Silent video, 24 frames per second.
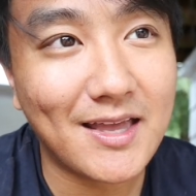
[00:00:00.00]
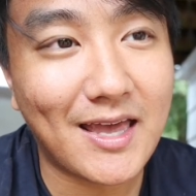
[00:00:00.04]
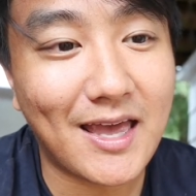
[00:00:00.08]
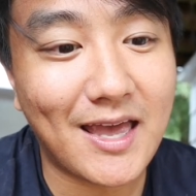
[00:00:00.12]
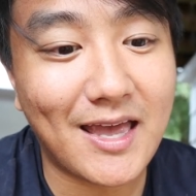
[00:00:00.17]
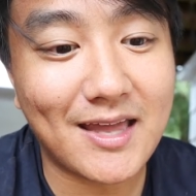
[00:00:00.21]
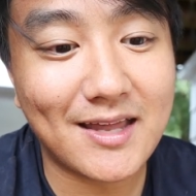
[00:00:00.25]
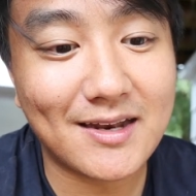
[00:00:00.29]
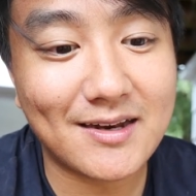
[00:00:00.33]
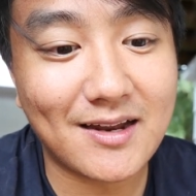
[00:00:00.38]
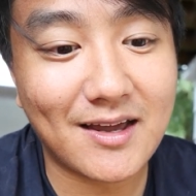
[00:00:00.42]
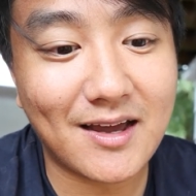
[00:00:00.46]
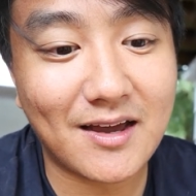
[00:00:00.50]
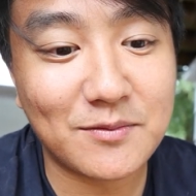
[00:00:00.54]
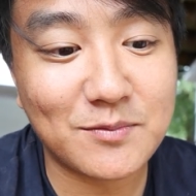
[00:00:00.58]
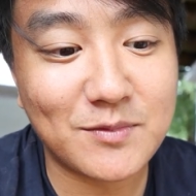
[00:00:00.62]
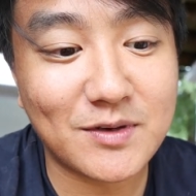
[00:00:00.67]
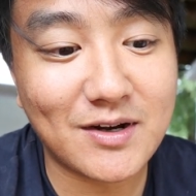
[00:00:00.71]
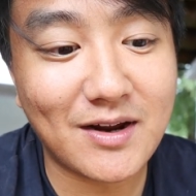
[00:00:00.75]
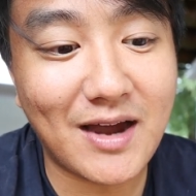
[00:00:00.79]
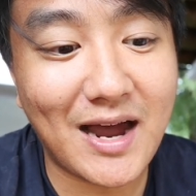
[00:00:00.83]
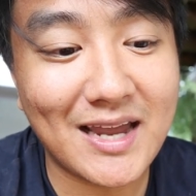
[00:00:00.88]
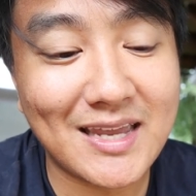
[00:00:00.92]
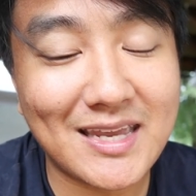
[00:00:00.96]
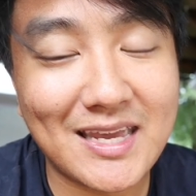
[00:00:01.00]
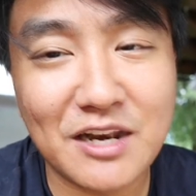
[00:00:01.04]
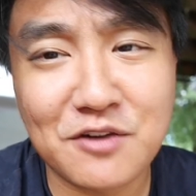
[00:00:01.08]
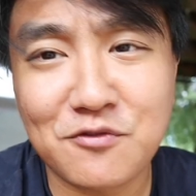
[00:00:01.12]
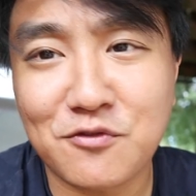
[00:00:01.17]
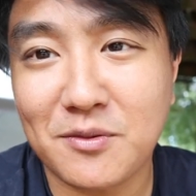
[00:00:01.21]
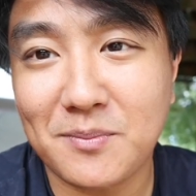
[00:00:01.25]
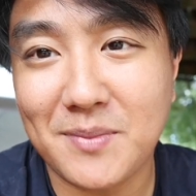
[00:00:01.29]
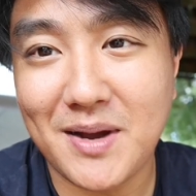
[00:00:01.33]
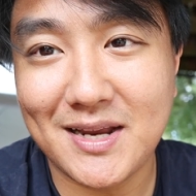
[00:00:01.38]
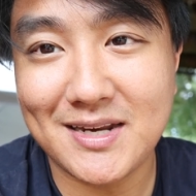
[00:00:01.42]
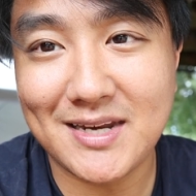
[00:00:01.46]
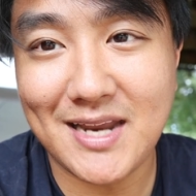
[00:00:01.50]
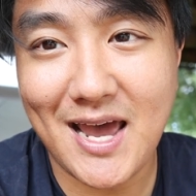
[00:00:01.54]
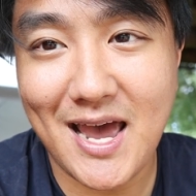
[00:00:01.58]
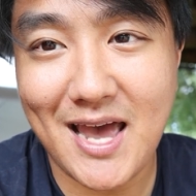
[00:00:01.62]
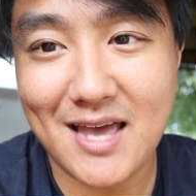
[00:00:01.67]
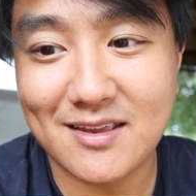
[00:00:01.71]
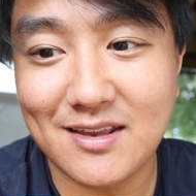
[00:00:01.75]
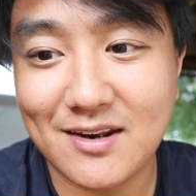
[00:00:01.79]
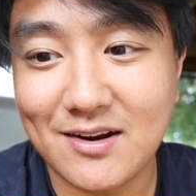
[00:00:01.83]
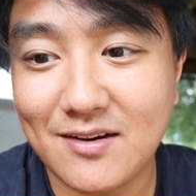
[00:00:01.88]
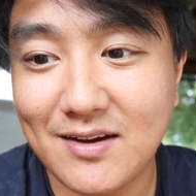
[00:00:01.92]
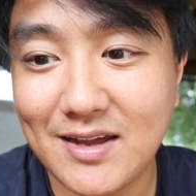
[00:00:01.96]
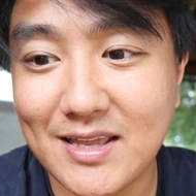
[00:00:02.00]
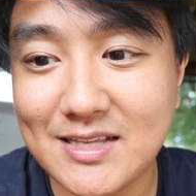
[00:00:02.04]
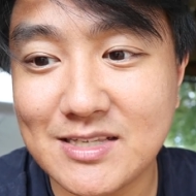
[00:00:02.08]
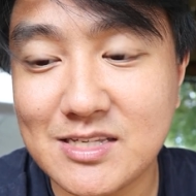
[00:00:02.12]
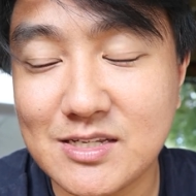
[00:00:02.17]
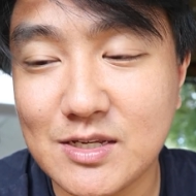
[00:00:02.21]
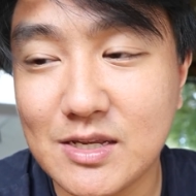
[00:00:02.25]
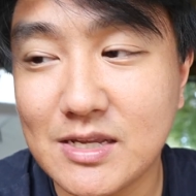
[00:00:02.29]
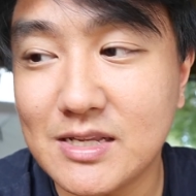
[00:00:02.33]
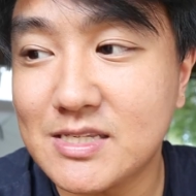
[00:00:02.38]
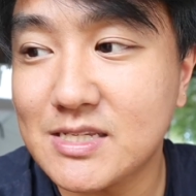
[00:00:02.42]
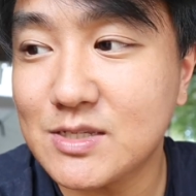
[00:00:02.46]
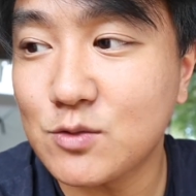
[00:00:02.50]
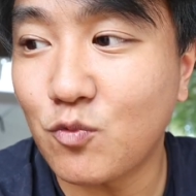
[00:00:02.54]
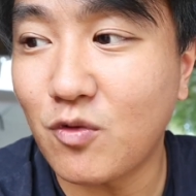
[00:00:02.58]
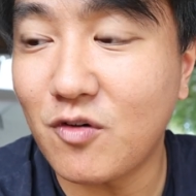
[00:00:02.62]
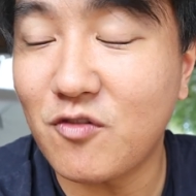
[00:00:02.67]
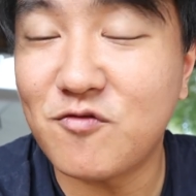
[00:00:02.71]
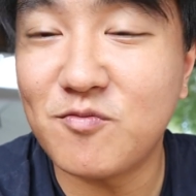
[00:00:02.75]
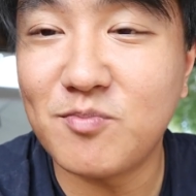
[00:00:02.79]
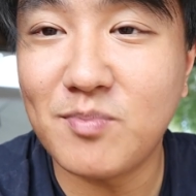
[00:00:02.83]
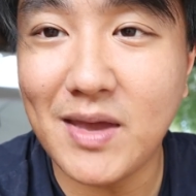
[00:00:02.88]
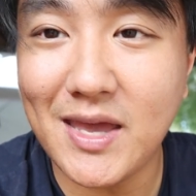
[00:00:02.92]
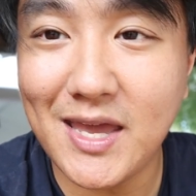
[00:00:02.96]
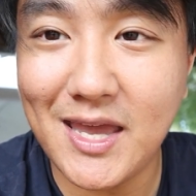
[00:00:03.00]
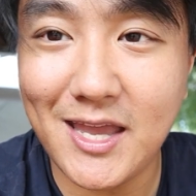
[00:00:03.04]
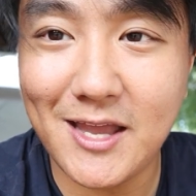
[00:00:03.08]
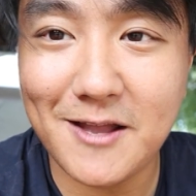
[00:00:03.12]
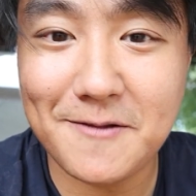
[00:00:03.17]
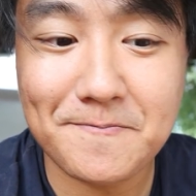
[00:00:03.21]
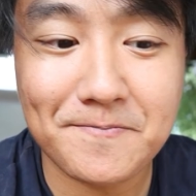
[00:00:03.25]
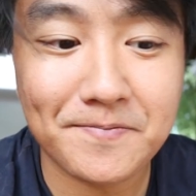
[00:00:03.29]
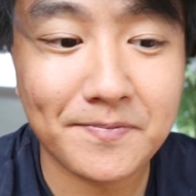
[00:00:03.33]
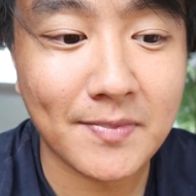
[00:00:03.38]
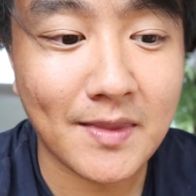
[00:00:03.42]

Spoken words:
And you know, I get it from my dad. You know, it's with me,